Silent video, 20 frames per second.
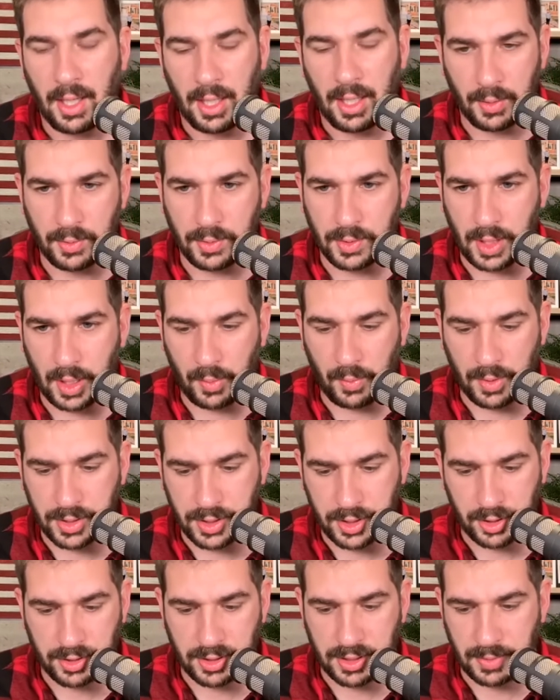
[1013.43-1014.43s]
I, w- I
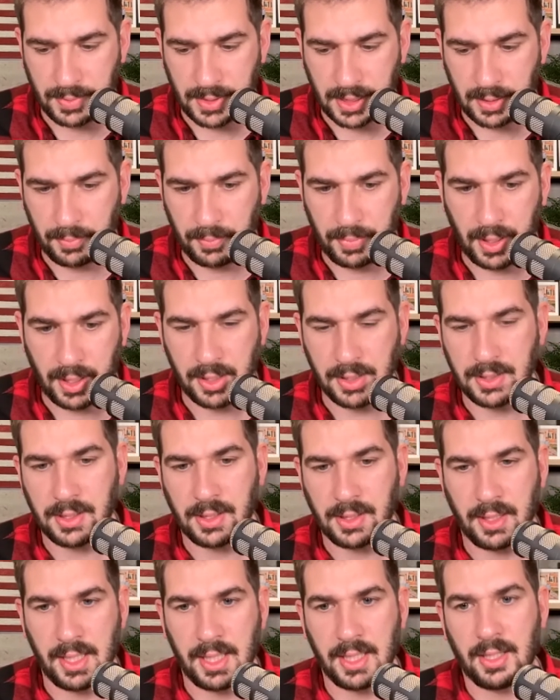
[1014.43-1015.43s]
once heard somebody compare it
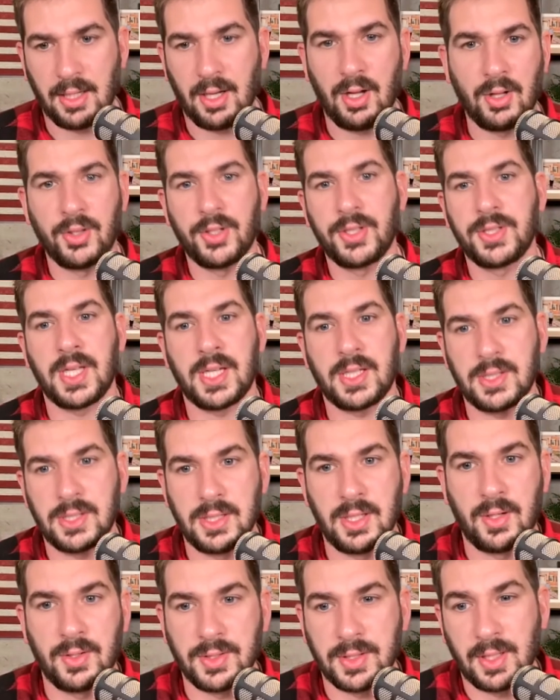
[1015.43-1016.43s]
to like, oh, it looks like
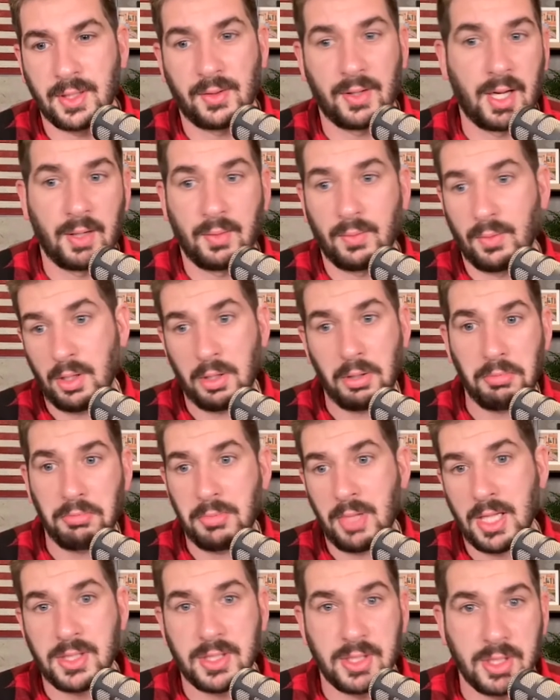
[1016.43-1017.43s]
snow's on the ground. Well,
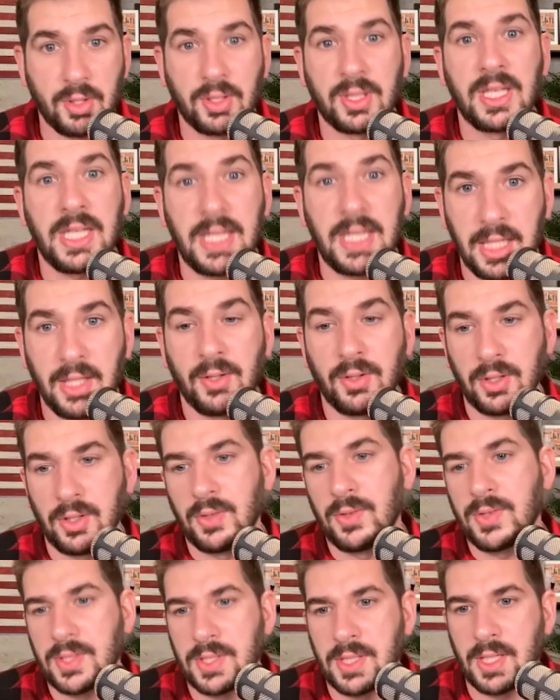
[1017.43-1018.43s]
that snow can kill
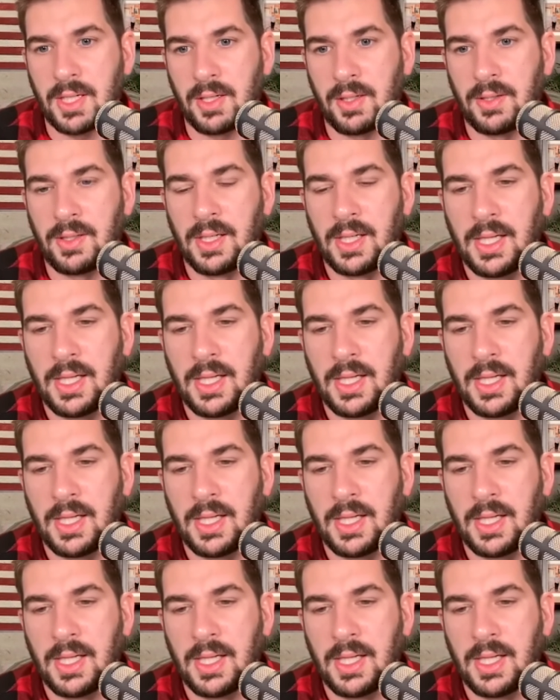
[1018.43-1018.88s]
you. So